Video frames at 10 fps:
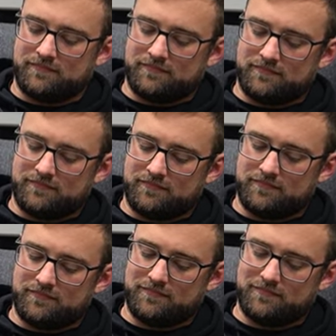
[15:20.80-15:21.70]

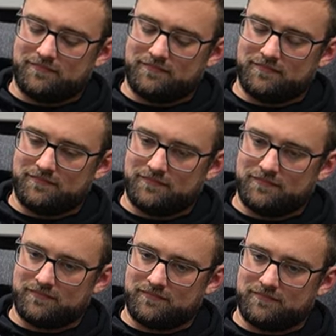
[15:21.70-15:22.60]

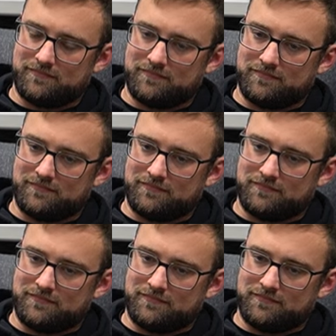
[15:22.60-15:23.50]

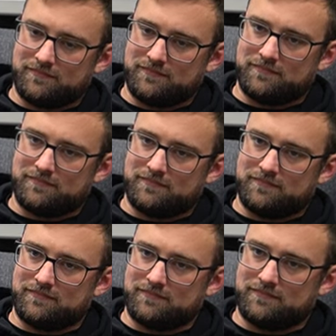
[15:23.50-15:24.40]

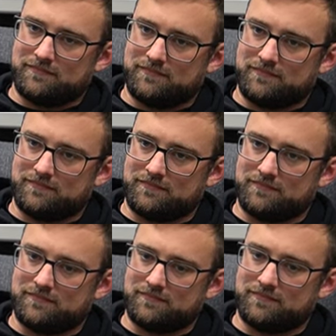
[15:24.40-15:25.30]

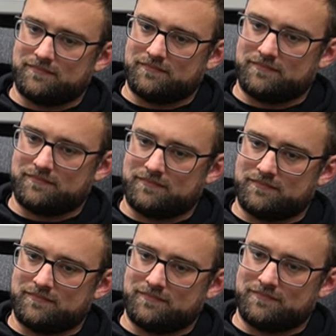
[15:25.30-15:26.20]

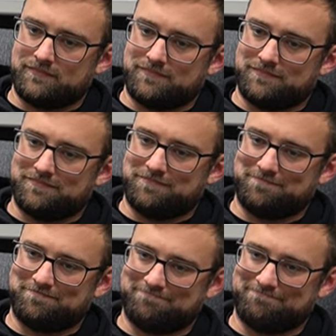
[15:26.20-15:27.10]

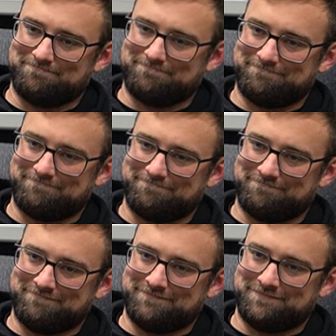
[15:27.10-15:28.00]

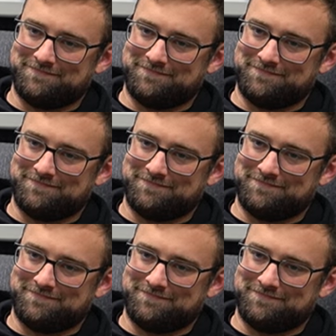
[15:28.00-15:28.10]
(silent)